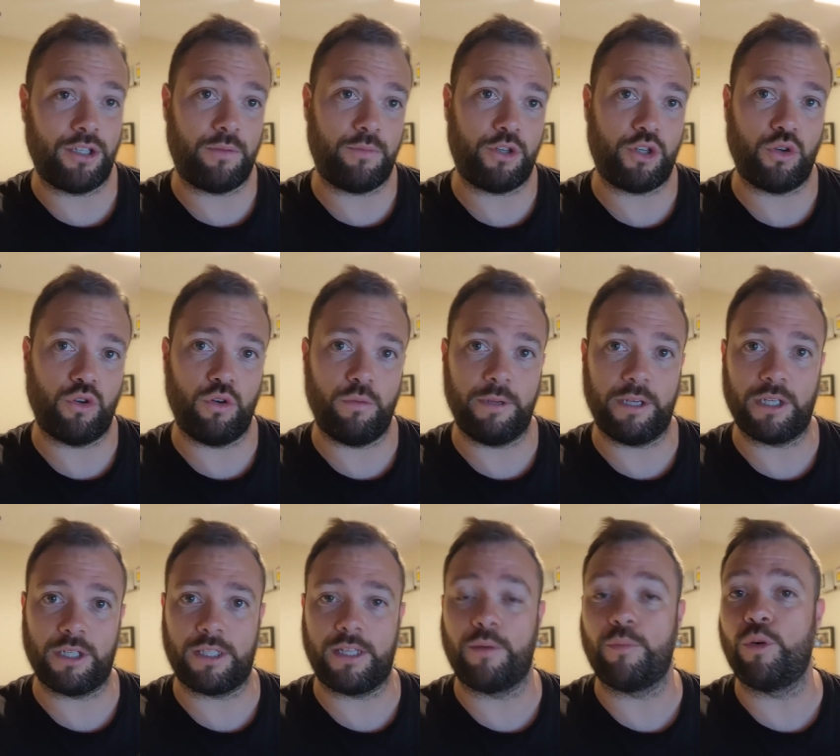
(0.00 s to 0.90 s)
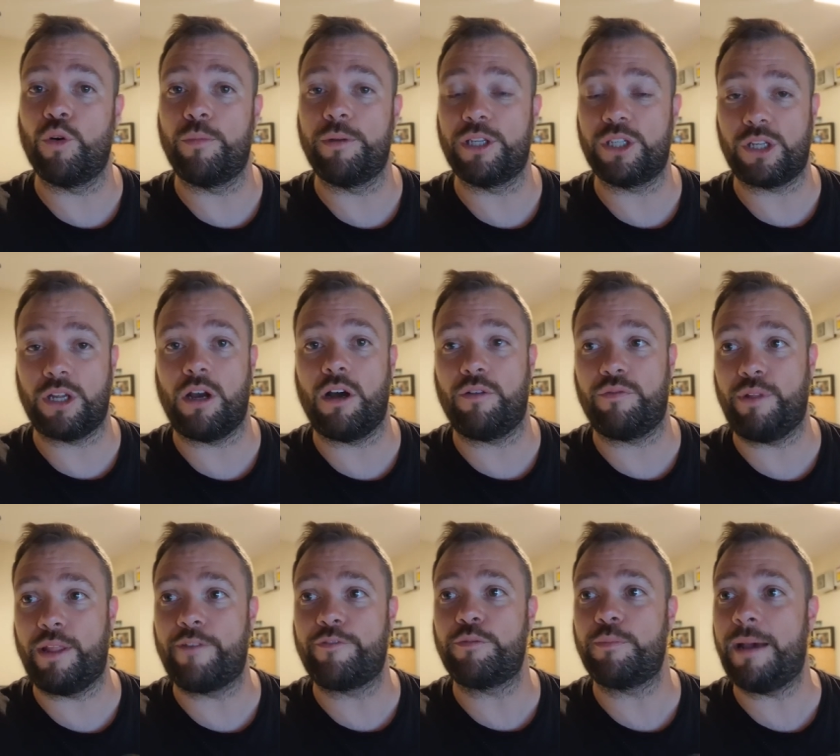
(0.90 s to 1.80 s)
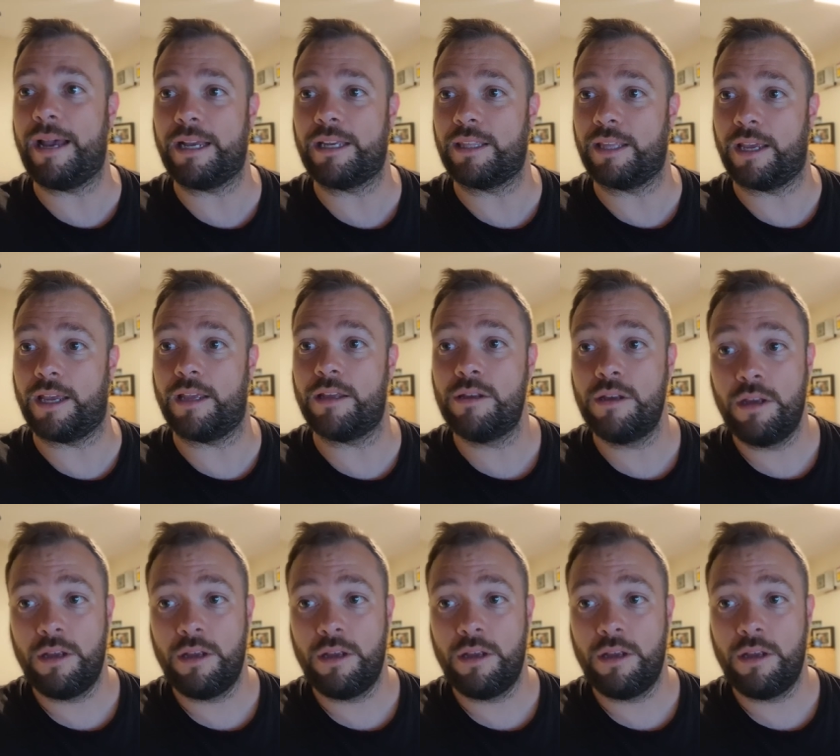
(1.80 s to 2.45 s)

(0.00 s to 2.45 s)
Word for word: I'm sure, because there will be staff left back there